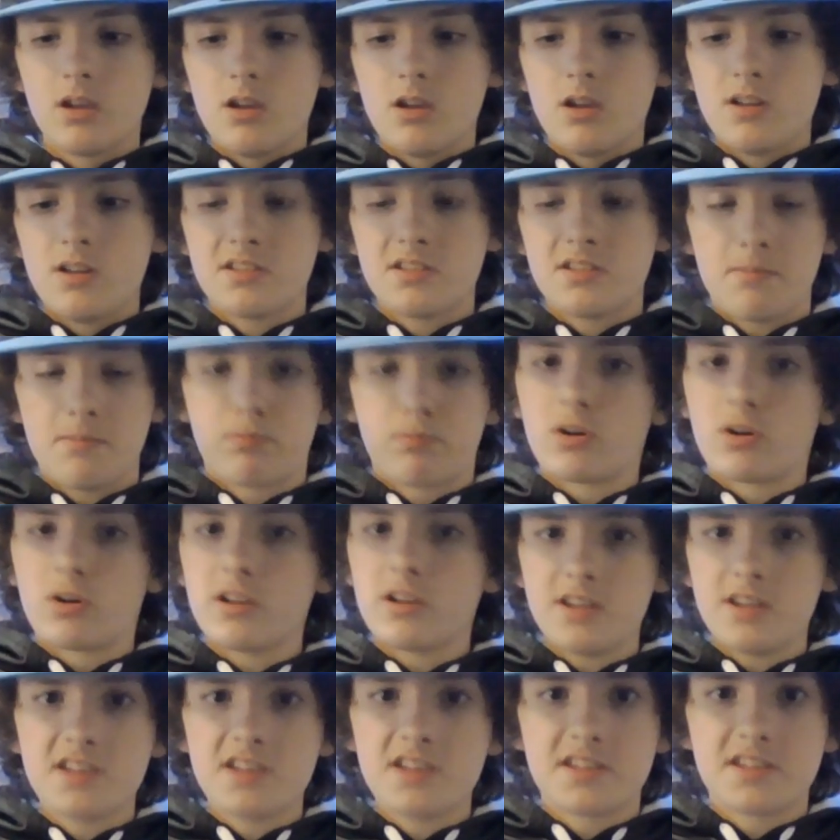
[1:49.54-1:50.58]
He's a pretty
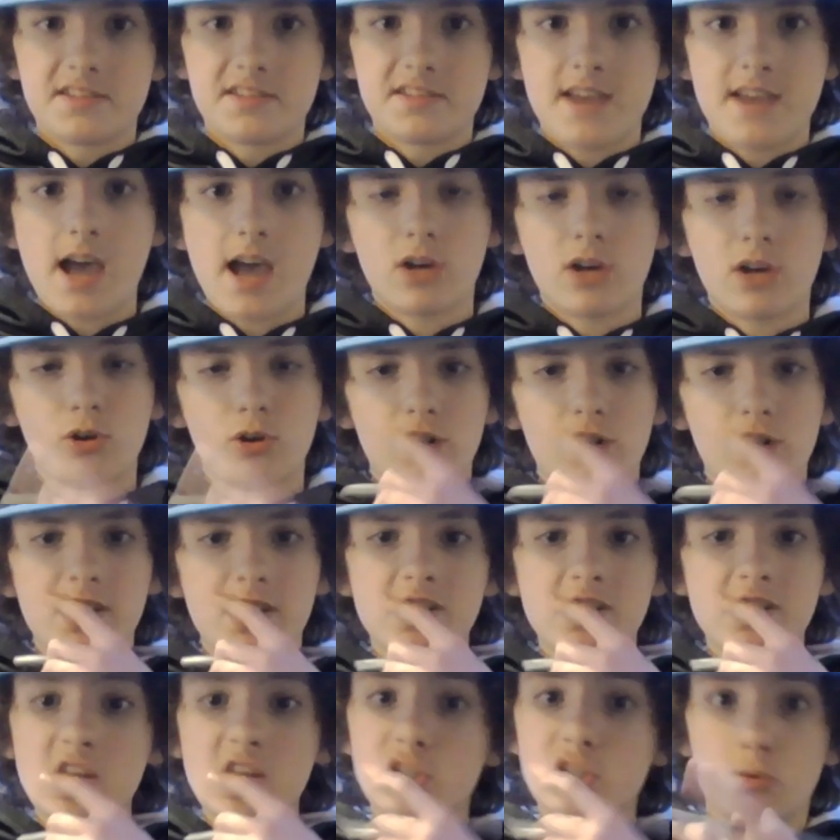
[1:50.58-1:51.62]
decent tackler. He
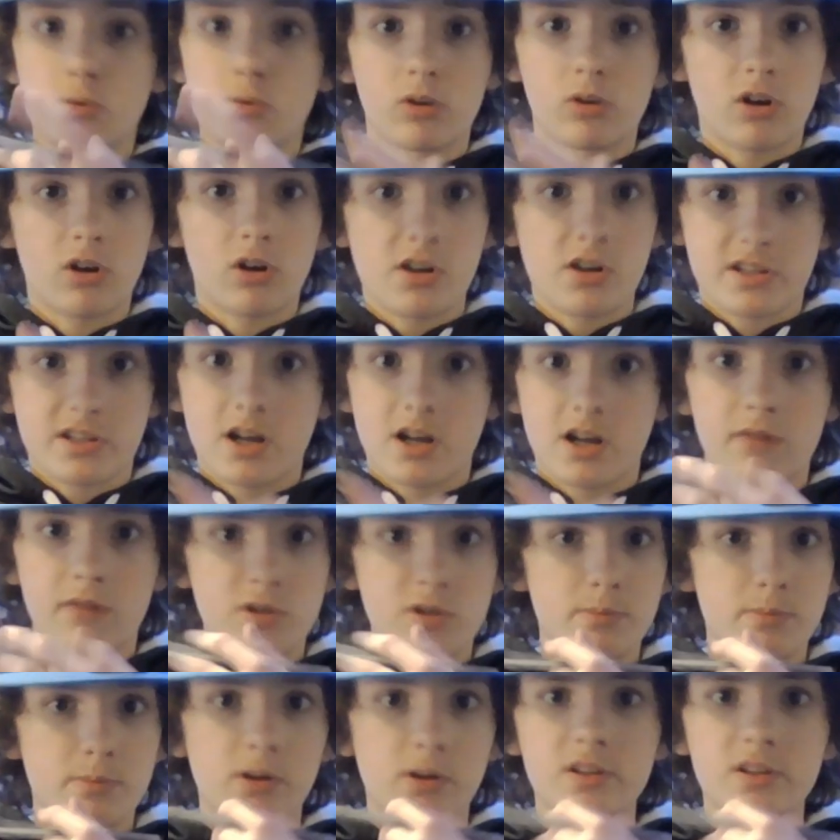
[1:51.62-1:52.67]
needs to work on his
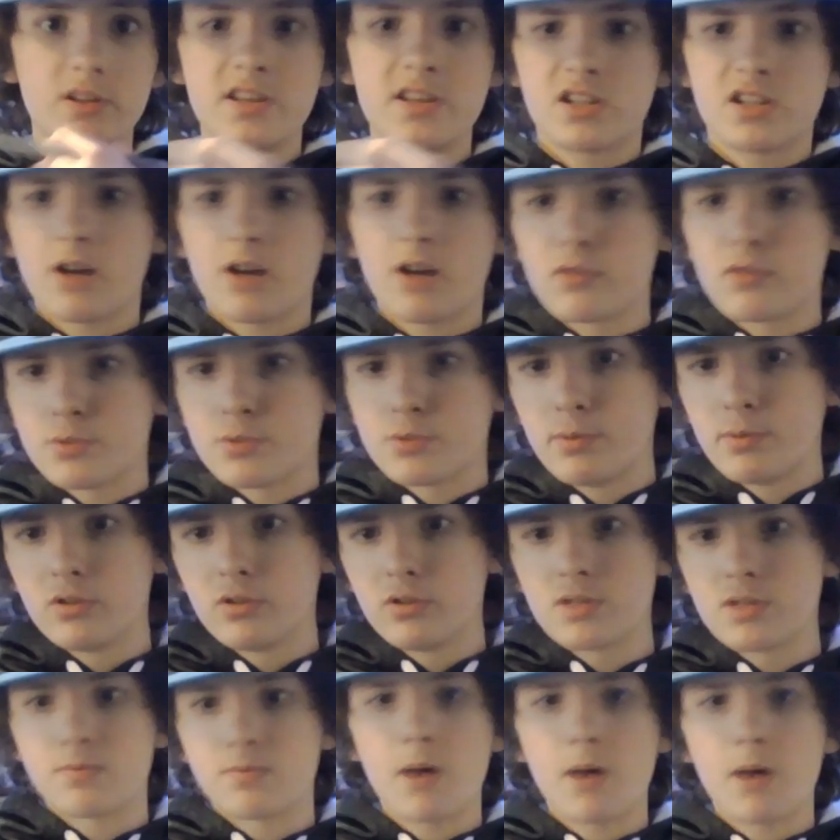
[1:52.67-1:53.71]
coverage ability. His coverage
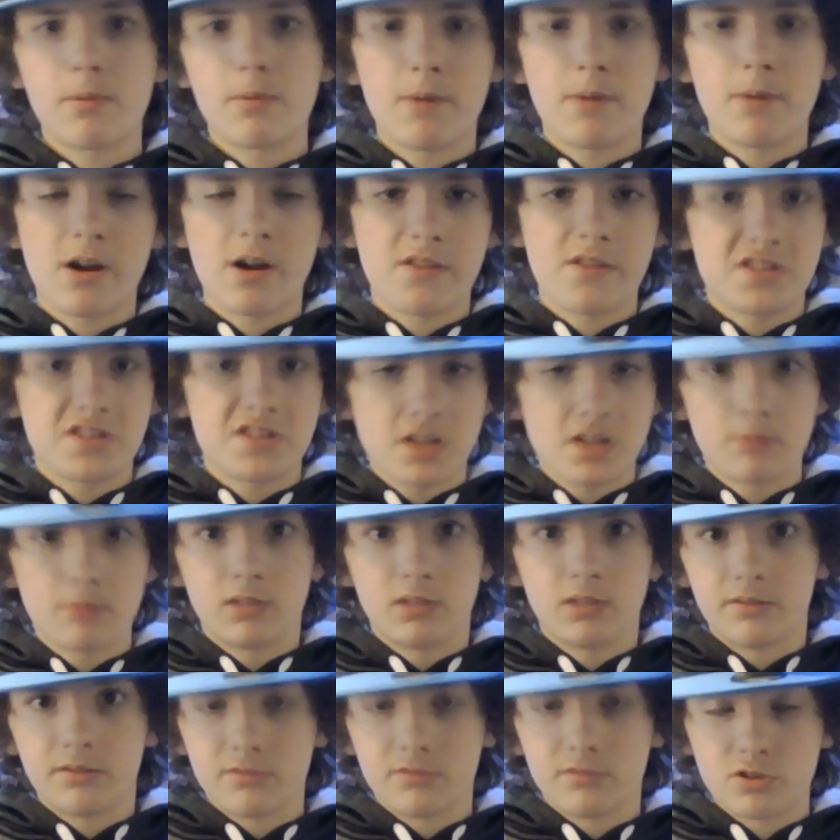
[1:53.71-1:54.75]
ability is probably about on the same
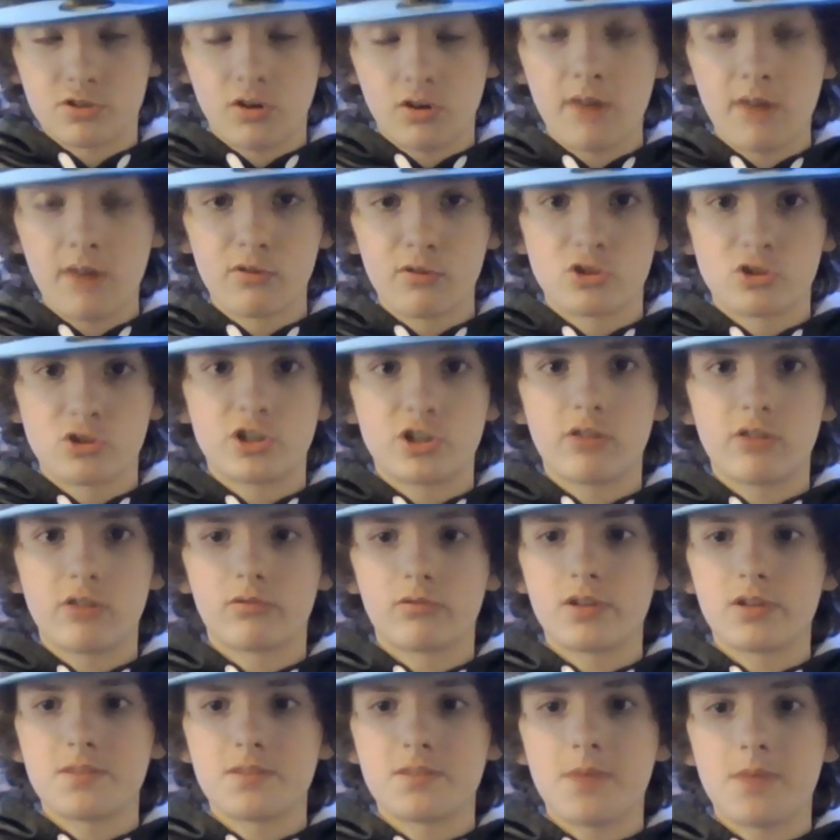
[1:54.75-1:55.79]
level as Jalen
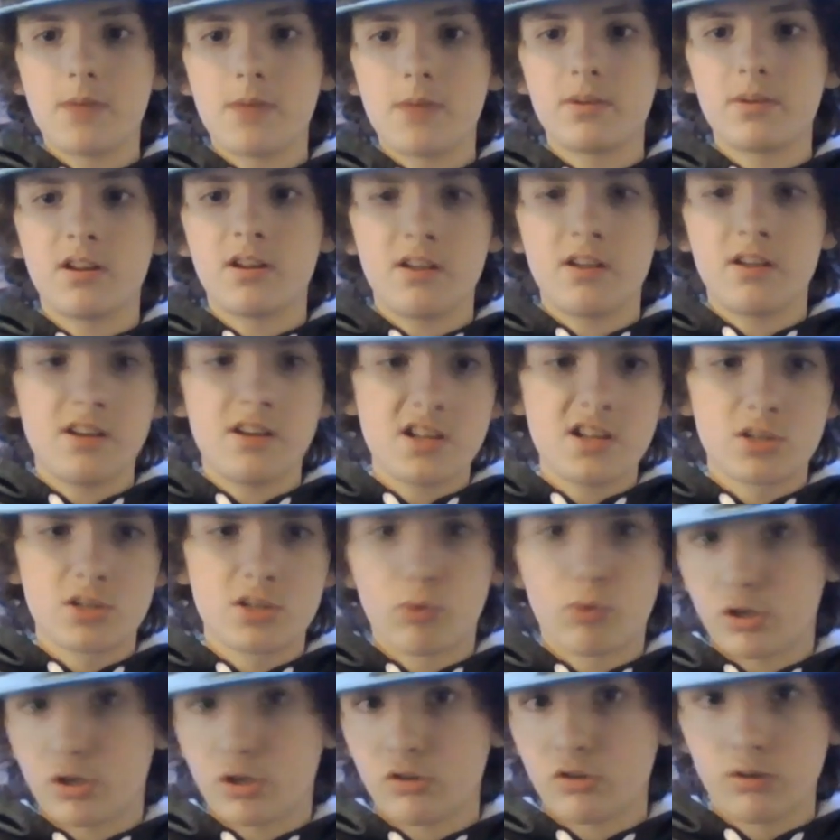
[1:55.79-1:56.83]
Reeves-Maybin, and he needs to
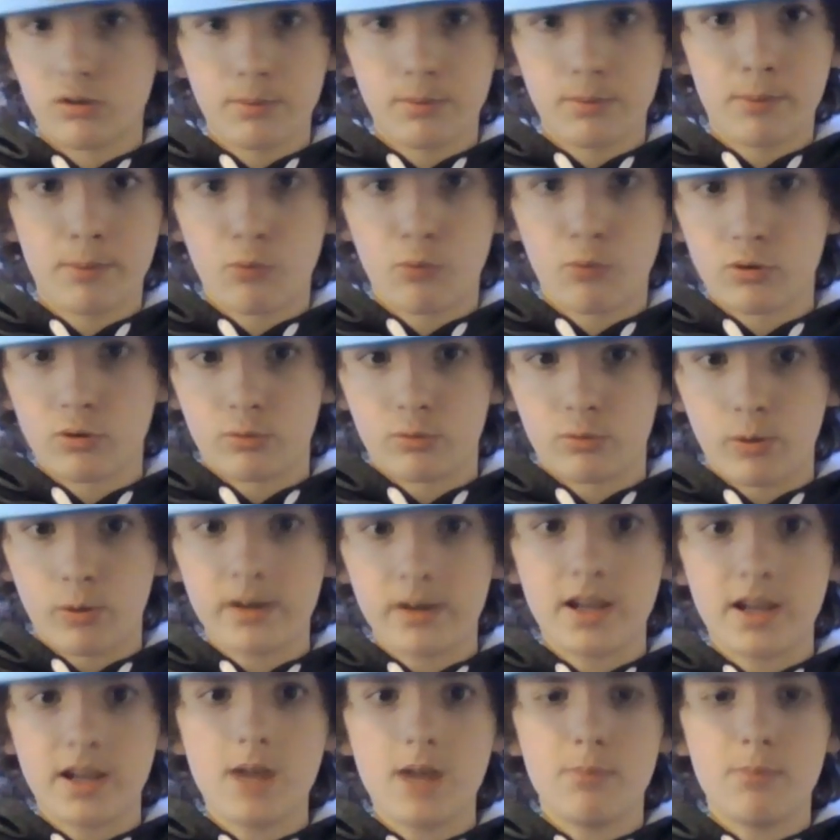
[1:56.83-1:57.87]
work a little bit more in the run
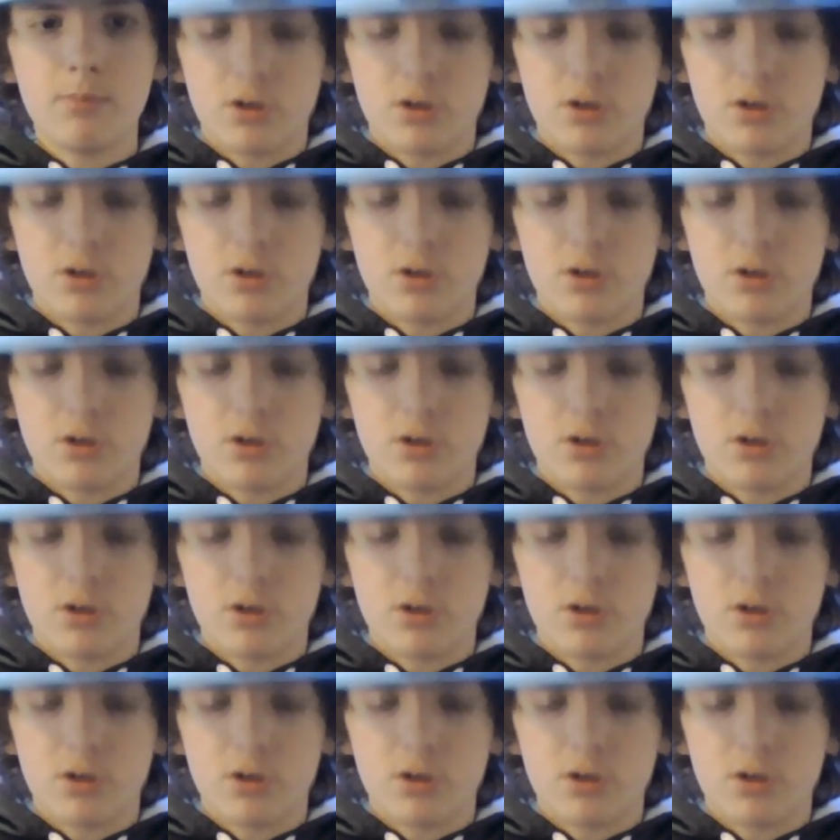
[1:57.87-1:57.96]
game.